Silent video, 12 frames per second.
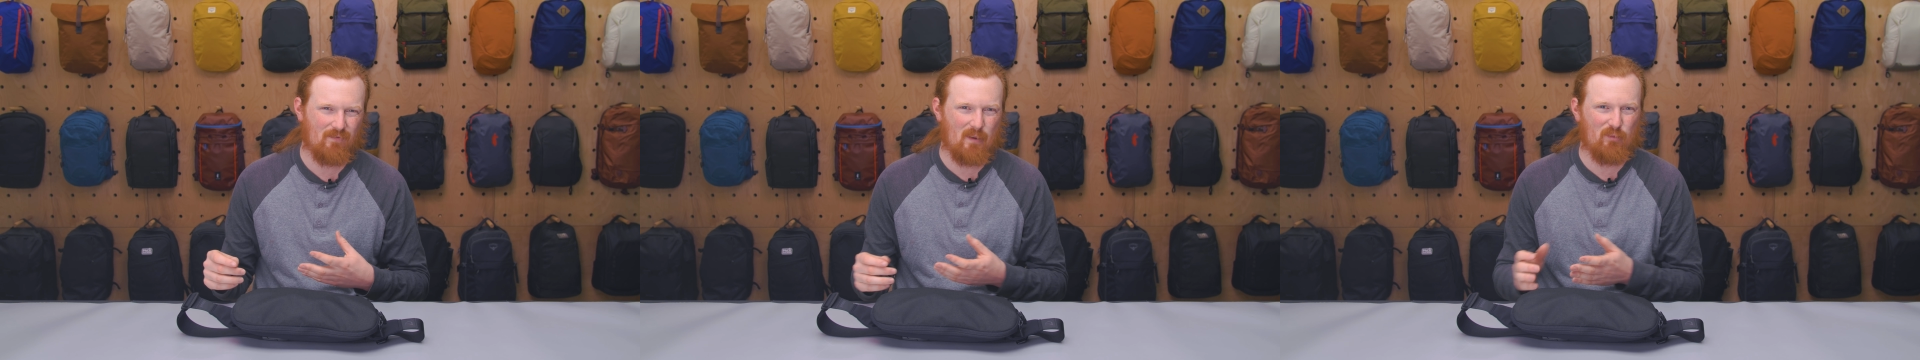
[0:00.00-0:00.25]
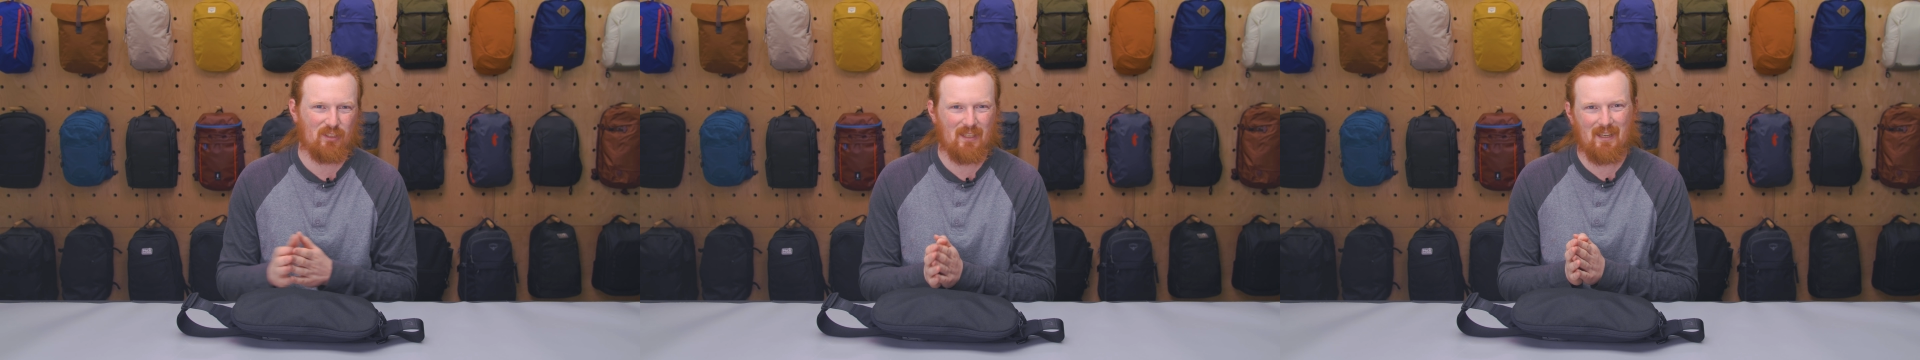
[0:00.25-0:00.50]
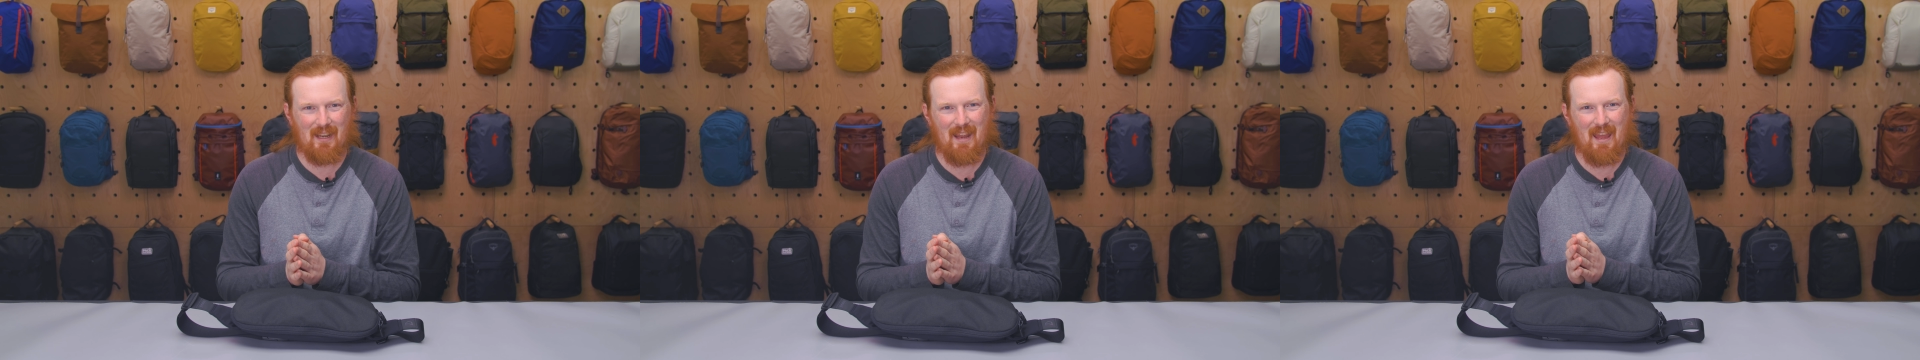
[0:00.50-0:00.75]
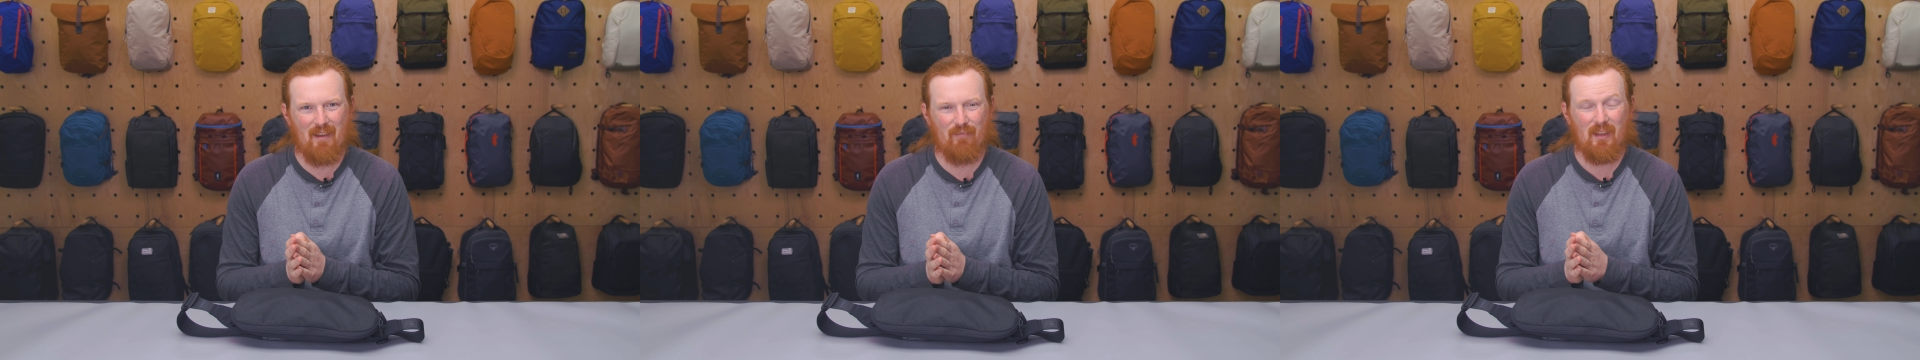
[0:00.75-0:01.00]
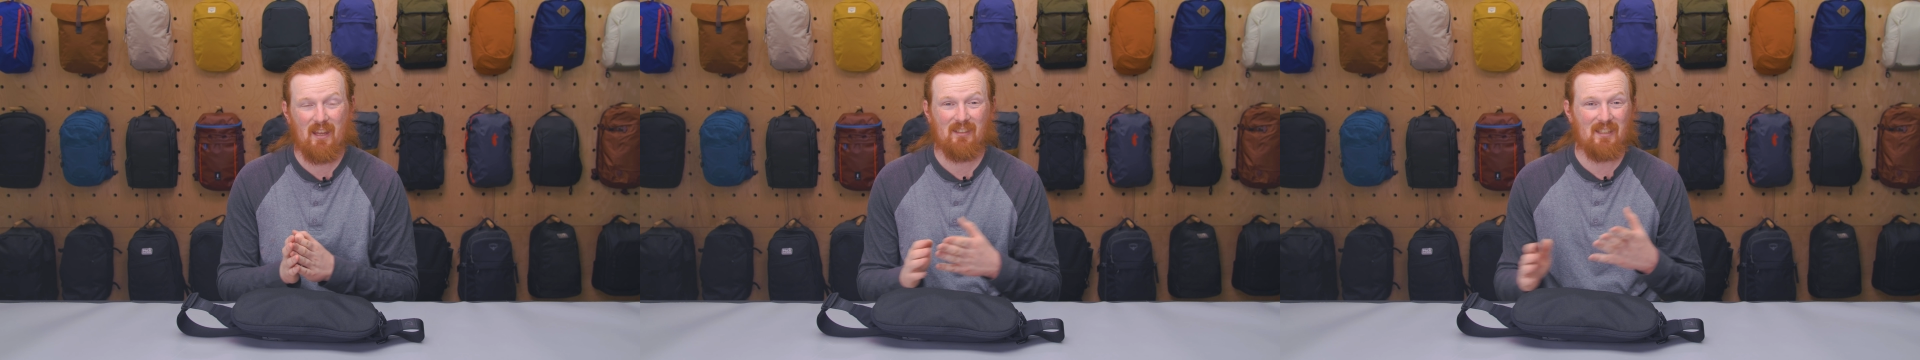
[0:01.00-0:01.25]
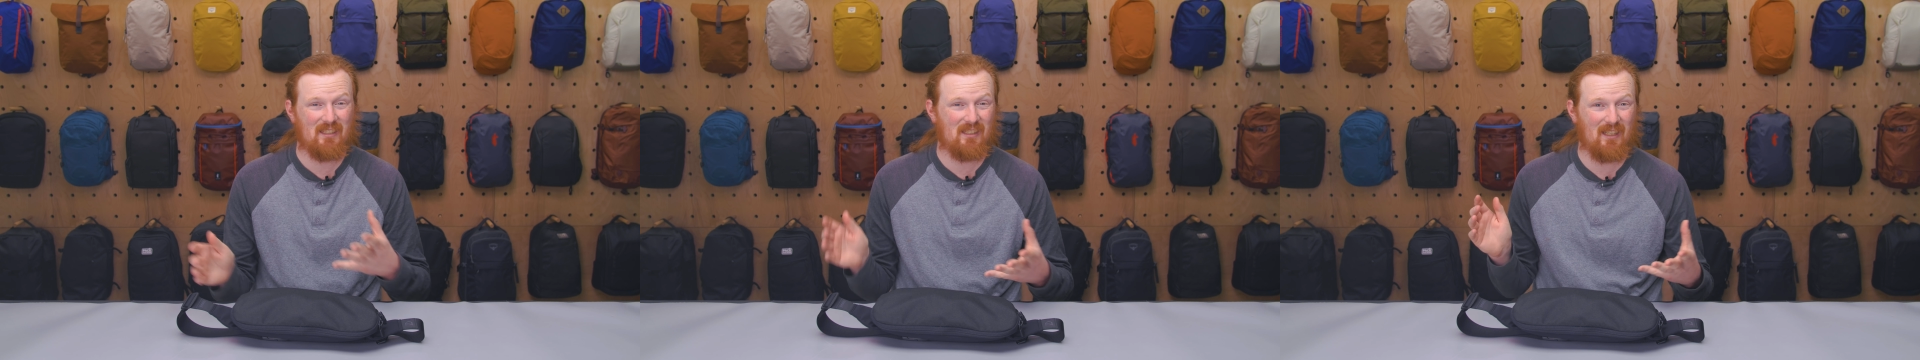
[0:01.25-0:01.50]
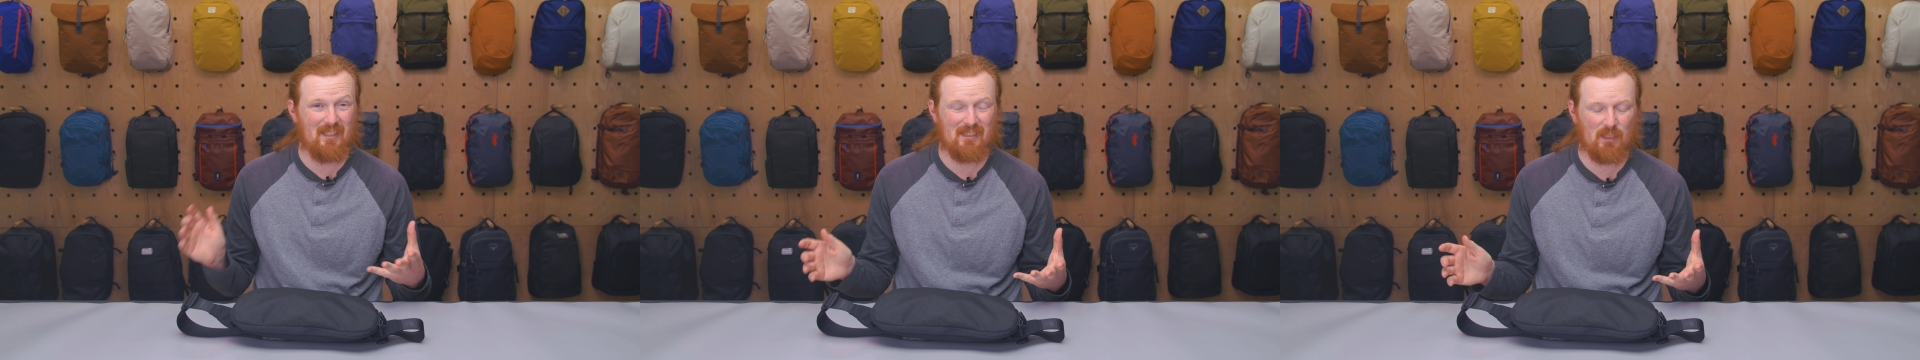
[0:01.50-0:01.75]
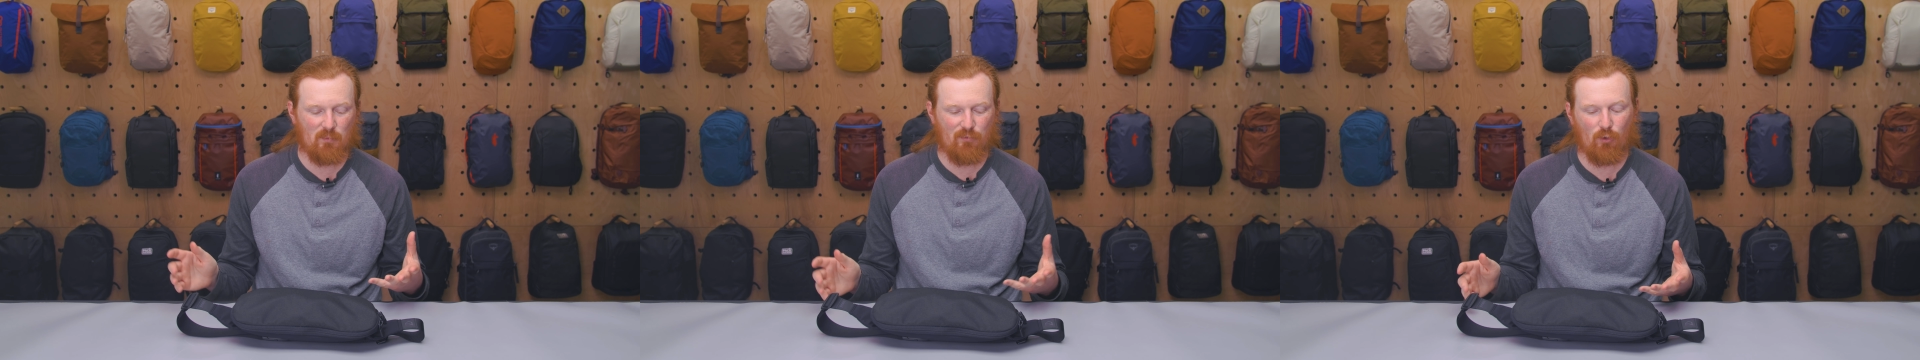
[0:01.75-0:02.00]
fabric that I have tested on a
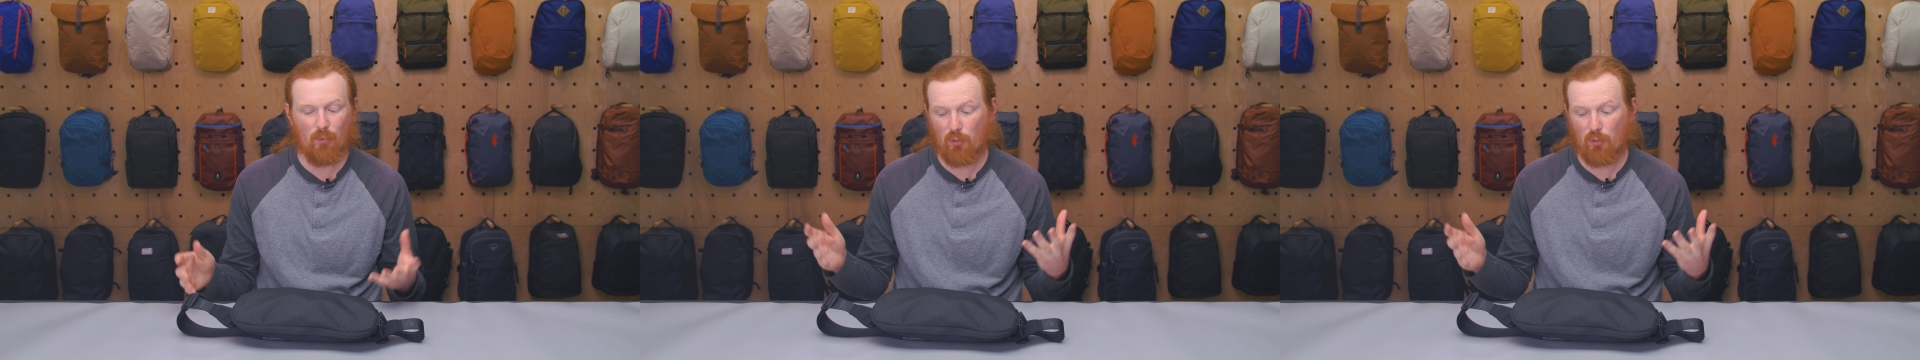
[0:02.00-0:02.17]
sling before,